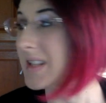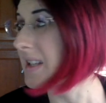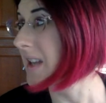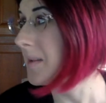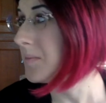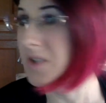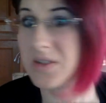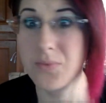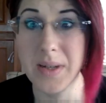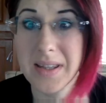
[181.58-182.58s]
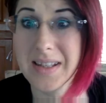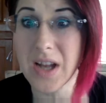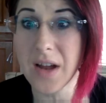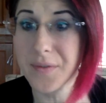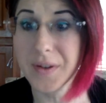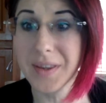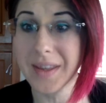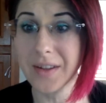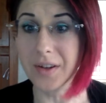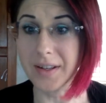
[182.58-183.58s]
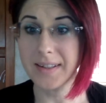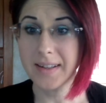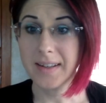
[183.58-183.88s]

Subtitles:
and I'm just really not feeling good.